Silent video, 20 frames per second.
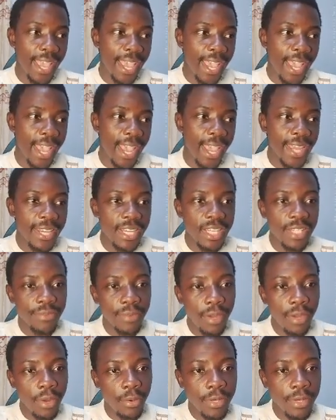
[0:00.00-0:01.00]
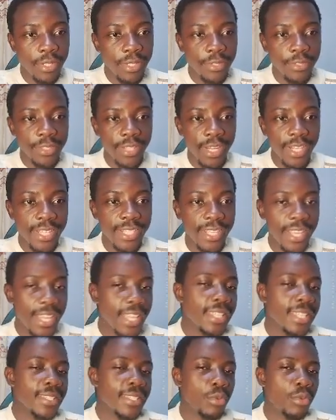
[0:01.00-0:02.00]
and it's found out that
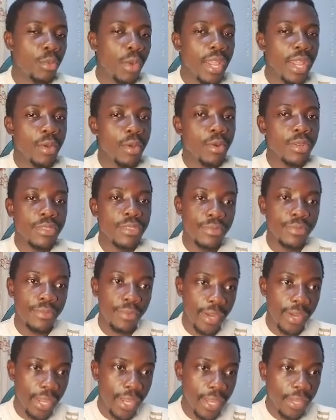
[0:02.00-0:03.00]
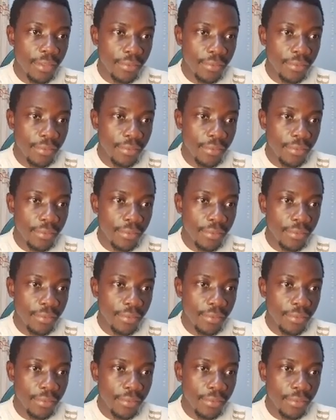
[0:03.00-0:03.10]
yes, y was 5